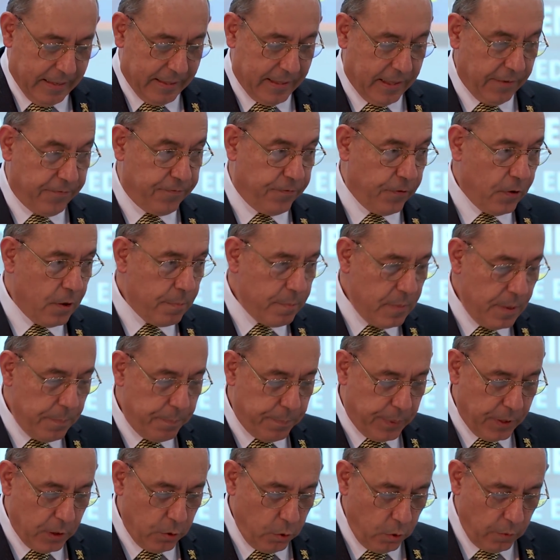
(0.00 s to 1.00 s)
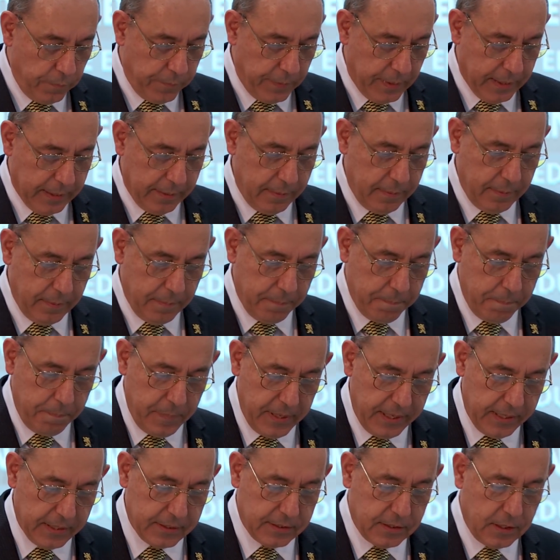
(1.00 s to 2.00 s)
The former Peruvian
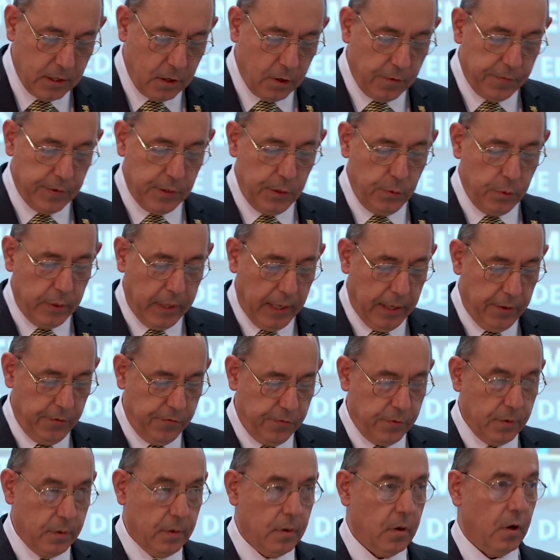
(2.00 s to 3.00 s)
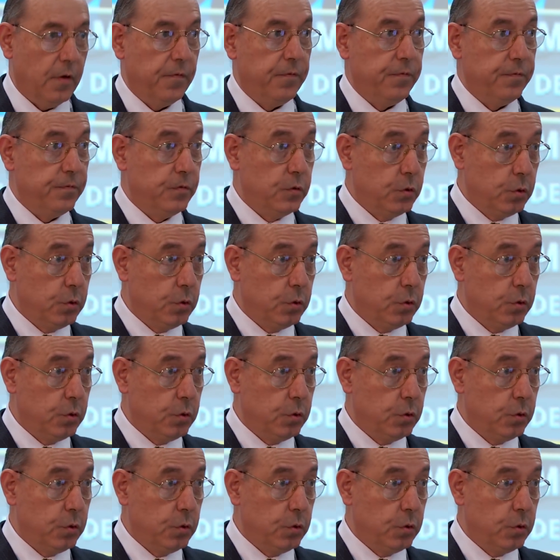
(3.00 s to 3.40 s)
Minister of Education of